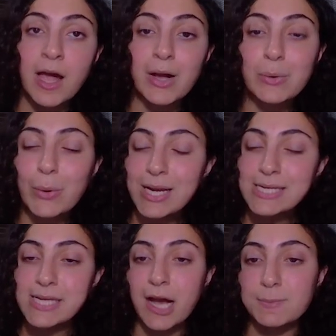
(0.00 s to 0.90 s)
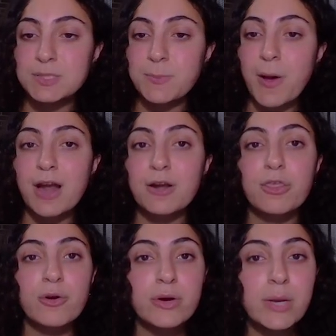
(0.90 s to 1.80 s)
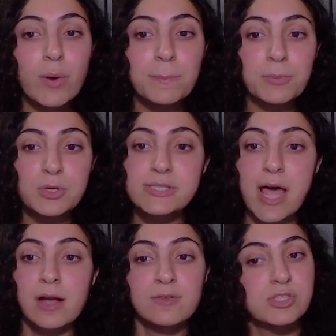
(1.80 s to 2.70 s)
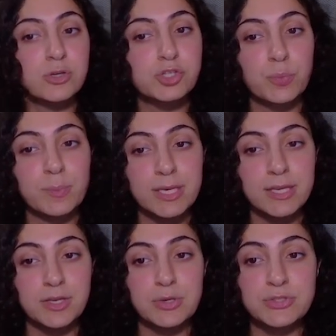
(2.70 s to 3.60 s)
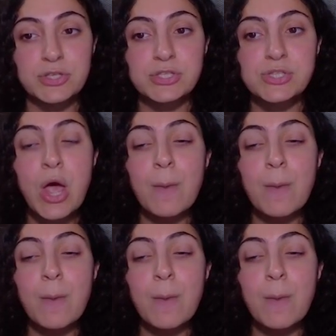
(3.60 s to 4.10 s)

According to HubSpot, 31% of social media users